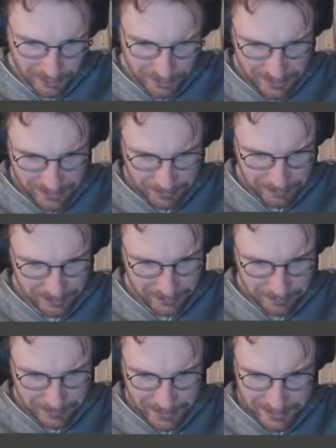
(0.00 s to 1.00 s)
concepts in the
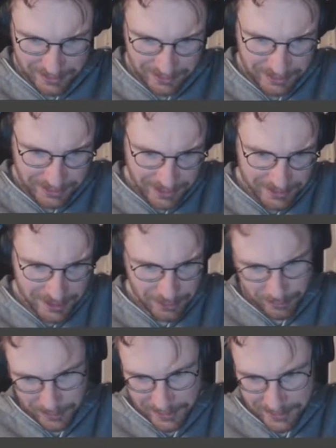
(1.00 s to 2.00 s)
past, right? Yeah, this one.